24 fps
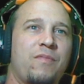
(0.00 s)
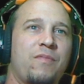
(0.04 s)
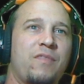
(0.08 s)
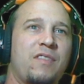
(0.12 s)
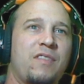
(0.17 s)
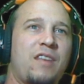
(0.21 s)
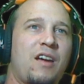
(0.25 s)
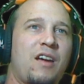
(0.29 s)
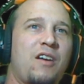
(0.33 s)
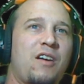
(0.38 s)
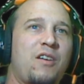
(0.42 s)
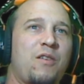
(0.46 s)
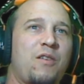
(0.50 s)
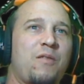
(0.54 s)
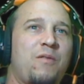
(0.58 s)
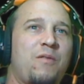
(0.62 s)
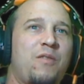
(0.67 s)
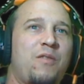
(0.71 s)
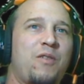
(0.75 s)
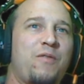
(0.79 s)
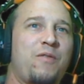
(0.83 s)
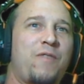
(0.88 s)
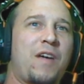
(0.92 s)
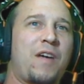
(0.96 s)
There,
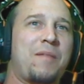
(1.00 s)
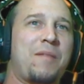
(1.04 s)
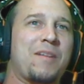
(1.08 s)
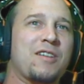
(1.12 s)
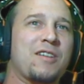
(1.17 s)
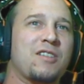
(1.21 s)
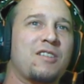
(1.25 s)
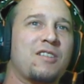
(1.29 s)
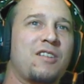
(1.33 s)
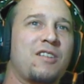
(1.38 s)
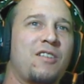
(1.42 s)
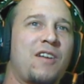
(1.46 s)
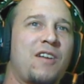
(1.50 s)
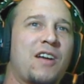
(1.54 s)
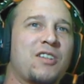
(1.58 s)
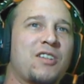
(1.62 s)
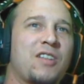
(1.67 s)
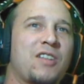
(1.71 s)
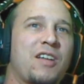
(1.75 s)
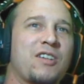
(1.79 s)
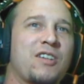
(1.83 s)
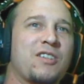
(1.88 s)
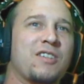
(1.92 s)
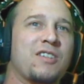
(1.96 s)
you're famous.
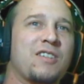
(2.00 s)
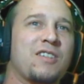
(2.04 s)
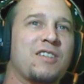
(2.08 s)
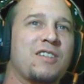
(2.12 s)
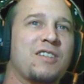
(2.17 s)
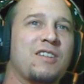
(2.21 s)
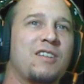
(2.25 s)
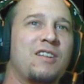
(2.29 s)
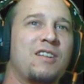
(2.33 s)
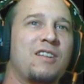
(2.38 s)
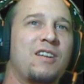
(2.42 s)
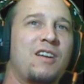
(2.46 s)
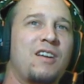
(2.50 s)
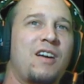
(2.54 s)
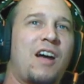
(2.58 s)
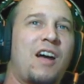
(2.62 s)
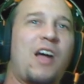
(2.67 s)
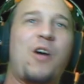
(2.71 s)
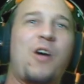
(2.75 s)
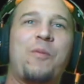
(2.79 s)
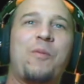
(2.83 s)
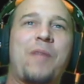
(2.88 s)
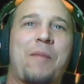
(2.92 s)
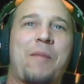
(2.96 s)
Congratulations. I
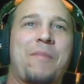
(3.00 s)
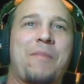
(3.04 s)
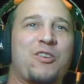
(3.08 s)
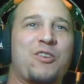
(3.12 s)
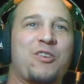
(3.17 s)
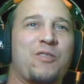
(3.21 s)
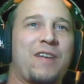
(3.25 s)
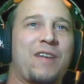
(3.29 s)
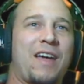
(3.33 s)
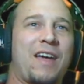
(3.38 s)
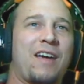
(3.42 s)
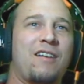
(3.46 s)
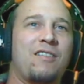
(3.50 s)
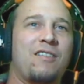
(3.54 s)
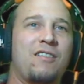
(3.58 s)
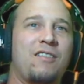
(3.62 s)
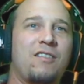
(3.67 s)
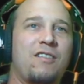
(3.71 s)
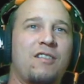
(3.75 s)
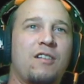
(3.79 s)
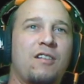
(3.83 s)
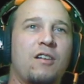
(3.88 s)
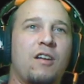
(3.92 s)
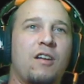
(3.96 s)
hope that made your
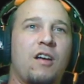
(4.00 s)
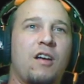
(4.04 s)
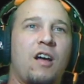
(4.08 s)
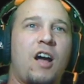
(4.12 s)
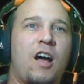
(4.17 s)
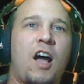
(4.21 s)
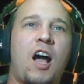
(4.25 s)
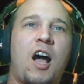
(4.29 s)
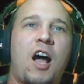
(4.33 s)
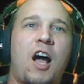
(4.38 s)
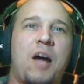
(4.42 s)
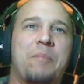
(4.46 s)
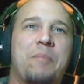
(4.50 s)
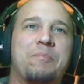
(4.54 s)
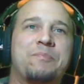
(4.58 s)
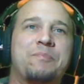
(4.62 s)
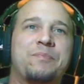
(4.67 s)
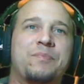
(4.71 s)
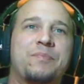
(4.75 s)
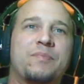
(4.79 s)
day.